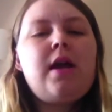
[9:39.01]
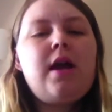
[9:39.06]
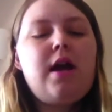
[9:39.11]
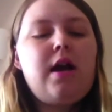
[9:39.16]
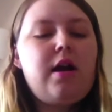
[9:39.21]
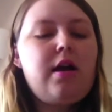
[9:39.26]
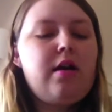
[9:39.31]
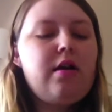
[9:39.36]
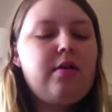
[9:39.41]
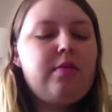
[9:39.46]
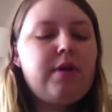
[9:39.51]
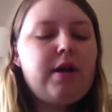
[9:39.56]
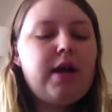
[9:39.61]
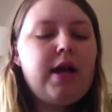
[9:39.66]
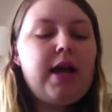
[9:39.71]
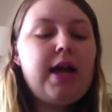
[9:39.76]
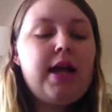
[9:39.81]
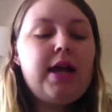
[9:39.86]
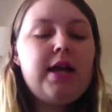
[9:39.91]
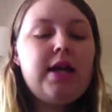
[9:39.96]

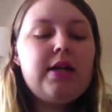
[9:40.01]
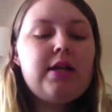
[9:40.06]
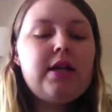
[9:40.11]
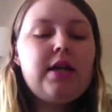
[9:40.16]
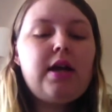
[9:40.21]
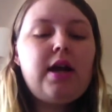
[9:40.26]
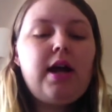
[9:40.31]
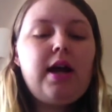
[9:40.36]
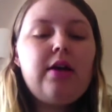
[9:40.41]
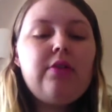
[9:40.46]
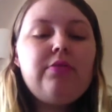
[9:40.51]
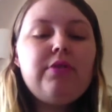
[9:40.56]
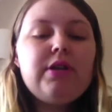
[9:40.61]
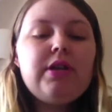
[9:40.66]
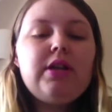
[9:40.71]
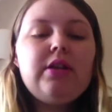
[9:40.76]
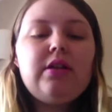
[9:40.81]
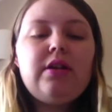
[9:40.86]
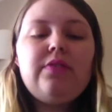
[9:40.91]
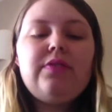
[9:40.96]
And I
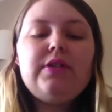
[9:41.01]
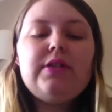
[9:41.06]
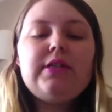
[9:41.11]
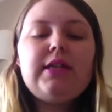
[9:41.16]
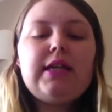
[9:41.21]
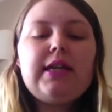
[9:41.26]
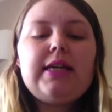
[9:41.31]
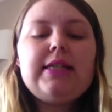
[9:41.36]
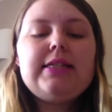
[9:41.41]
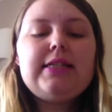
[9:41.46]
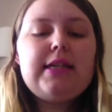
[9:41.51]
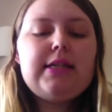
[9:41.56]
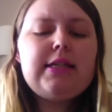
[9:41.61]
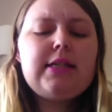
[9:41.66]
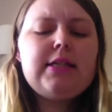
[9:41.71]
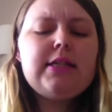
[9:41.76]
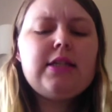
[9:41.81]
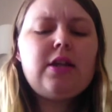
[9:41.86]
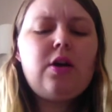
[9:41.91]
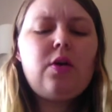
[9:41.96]
really love this. Like, it says
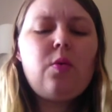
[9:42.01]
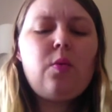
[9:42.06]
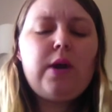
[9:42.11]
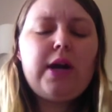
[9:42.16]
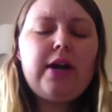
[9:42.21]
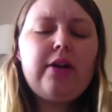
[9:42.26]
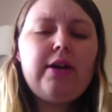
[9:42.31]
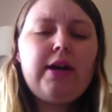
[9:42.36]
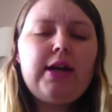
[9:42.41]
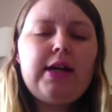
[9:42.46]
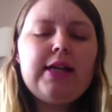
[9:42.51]
it's long wearing.